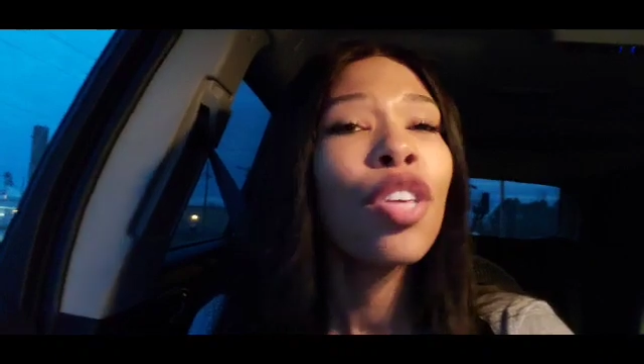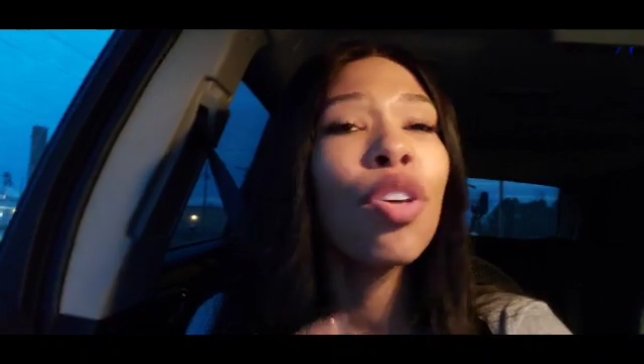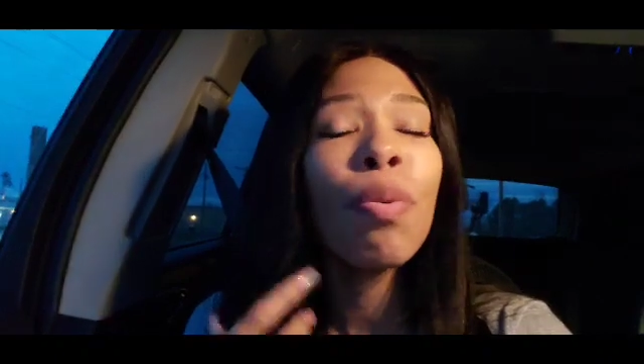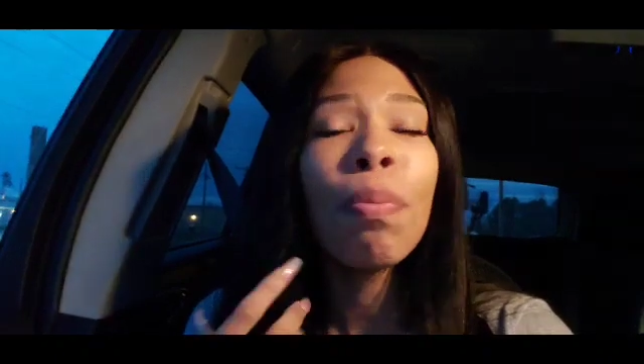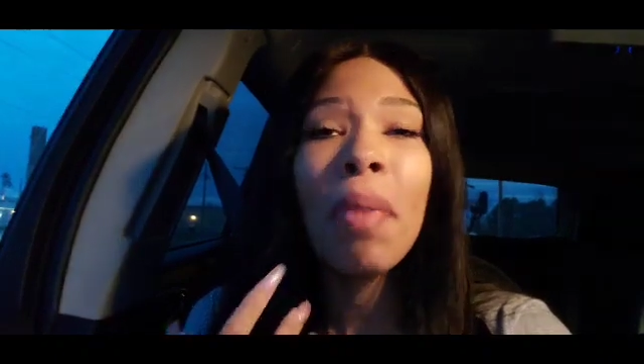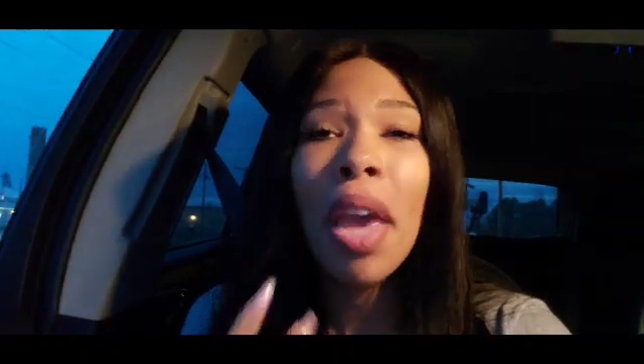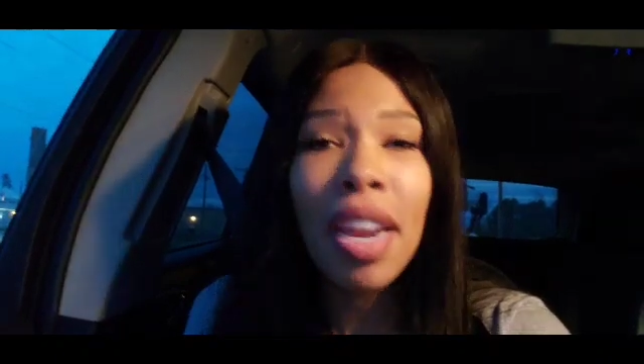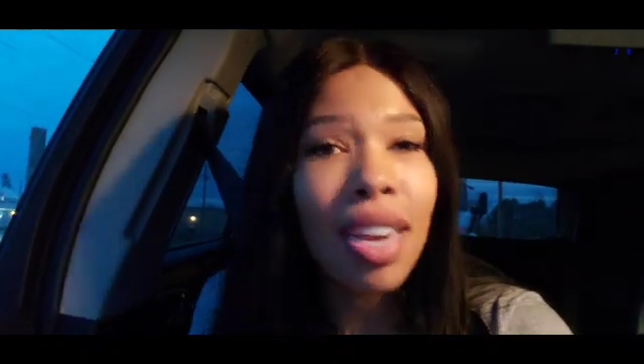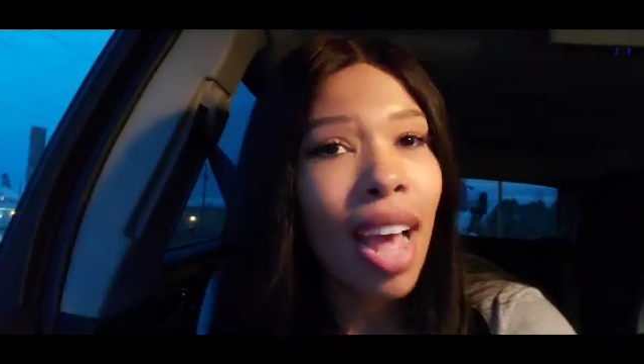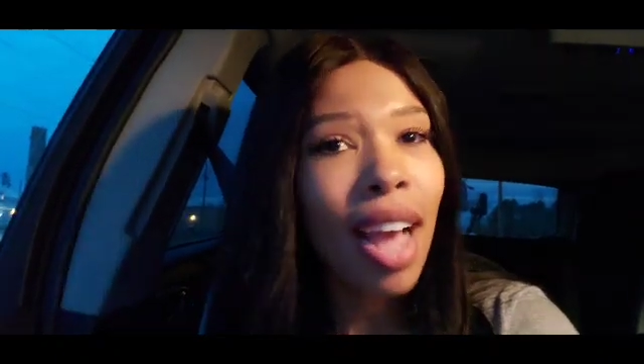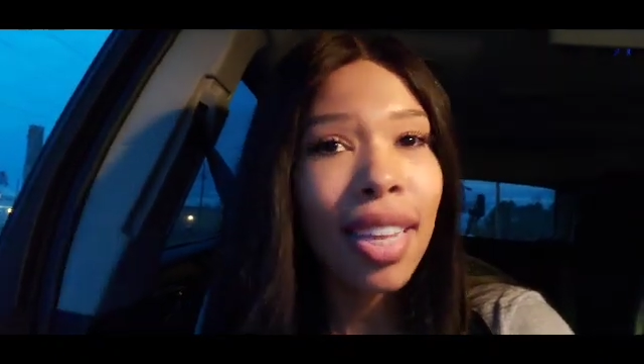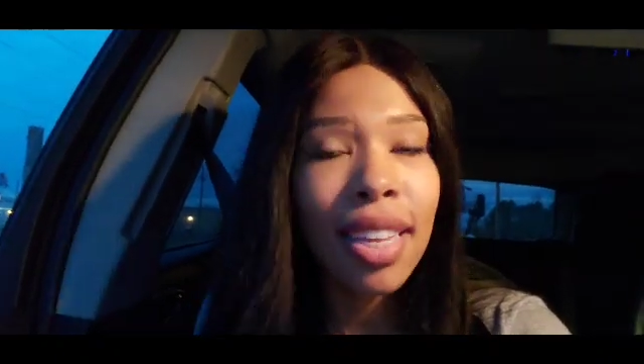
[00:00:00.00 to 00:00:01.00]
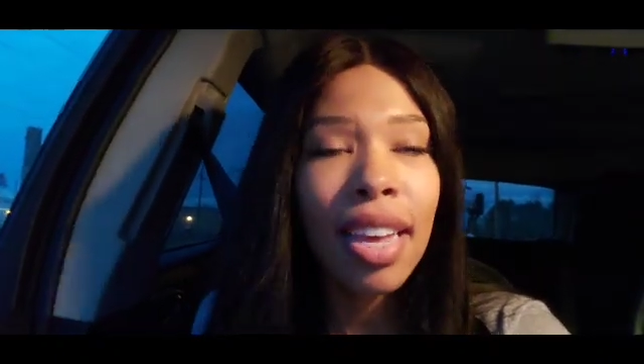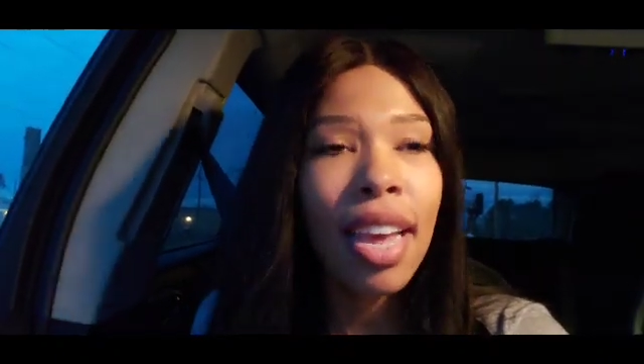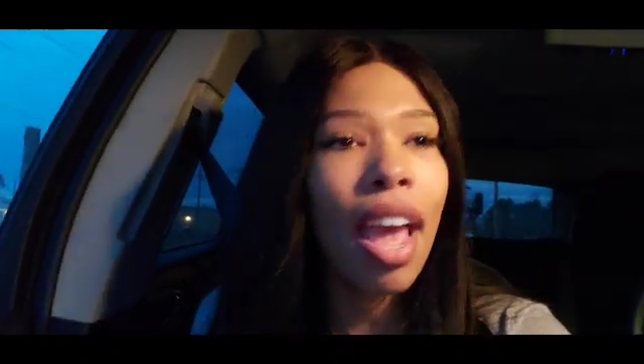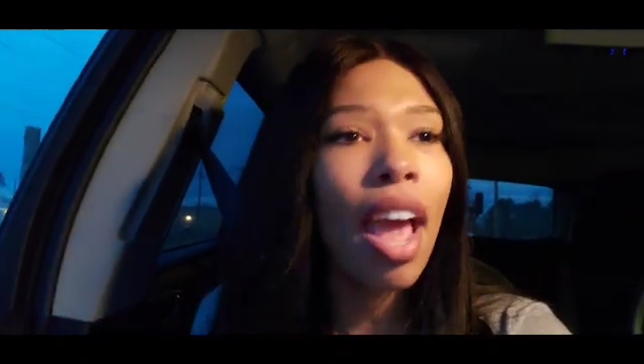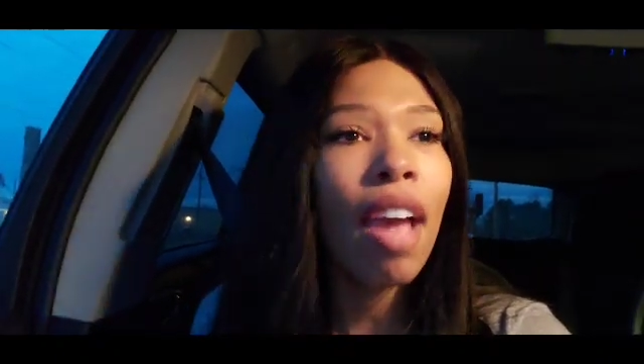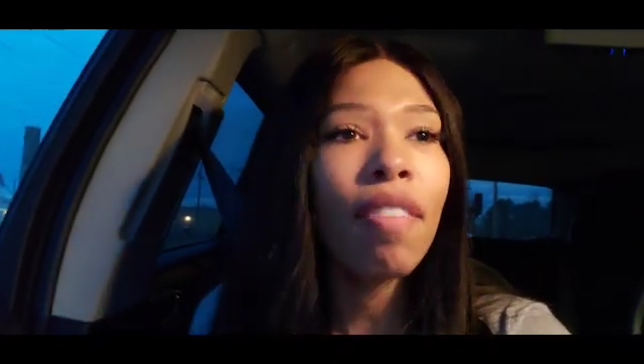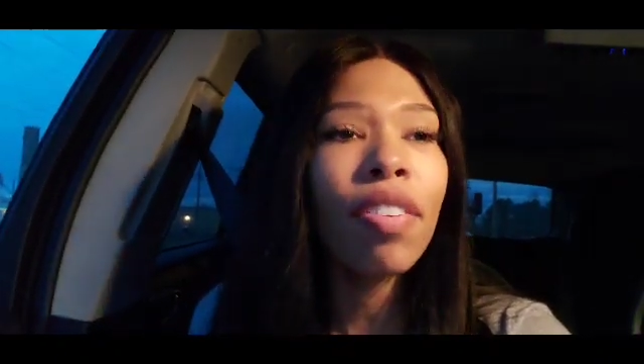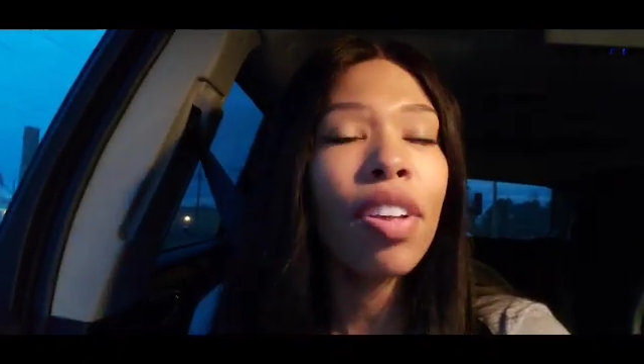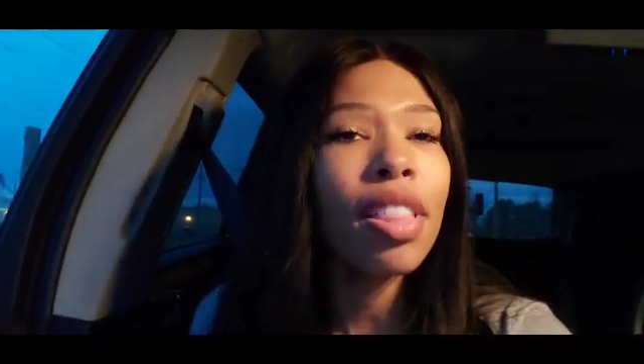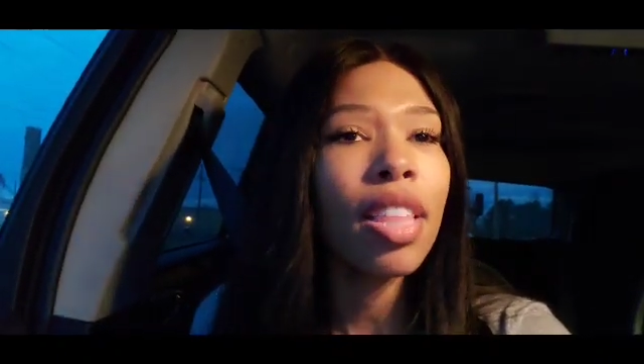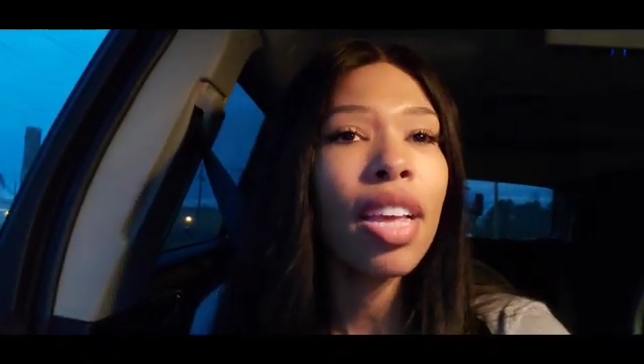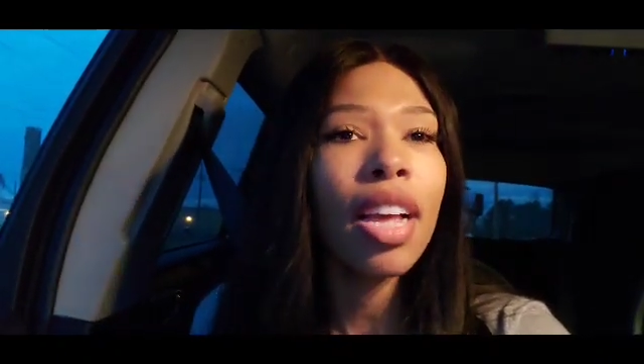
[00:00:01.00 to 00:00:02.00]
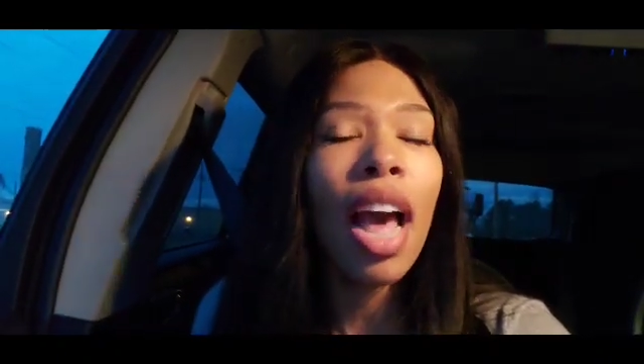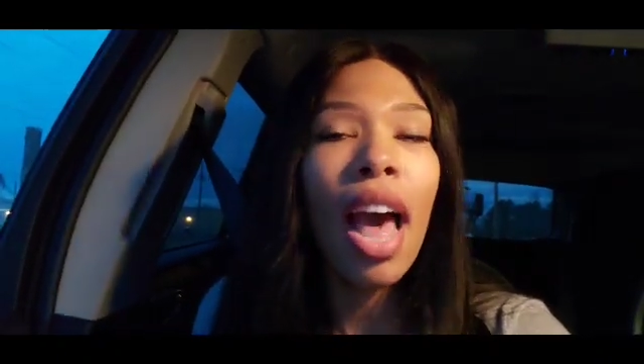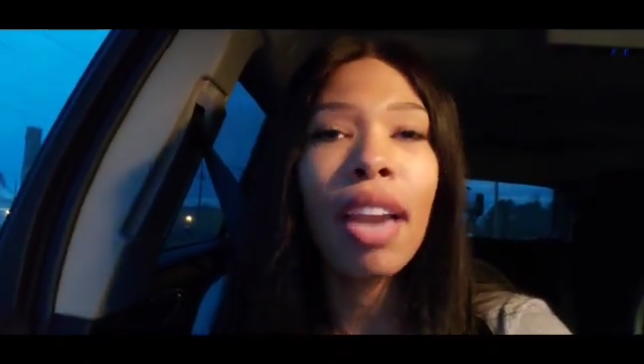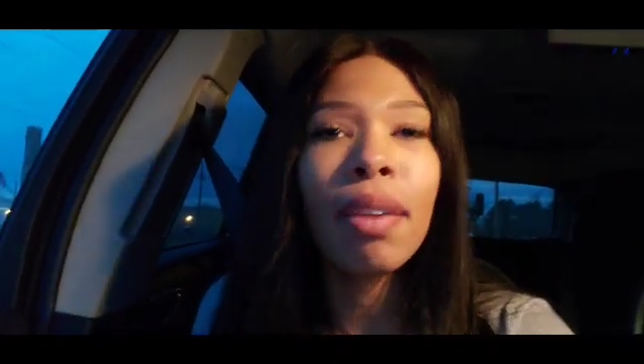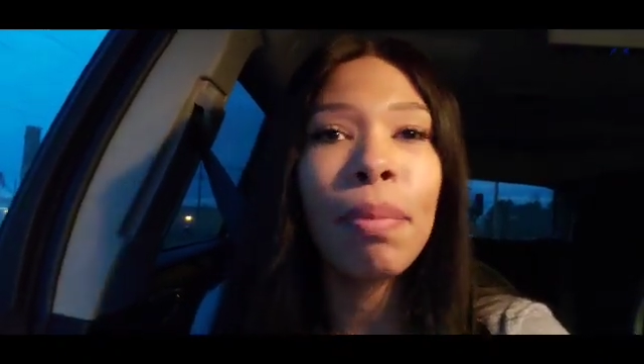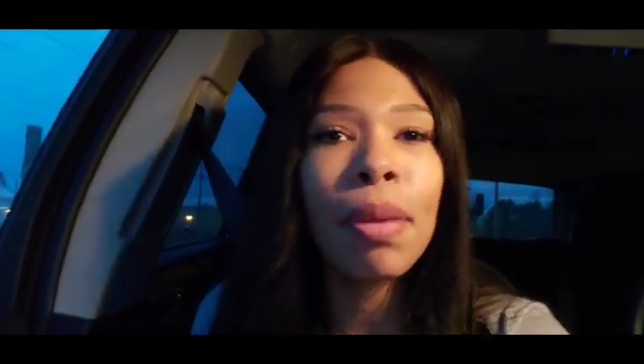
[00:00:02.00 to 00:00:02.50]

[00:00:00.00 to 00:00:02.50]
You may not get everything out of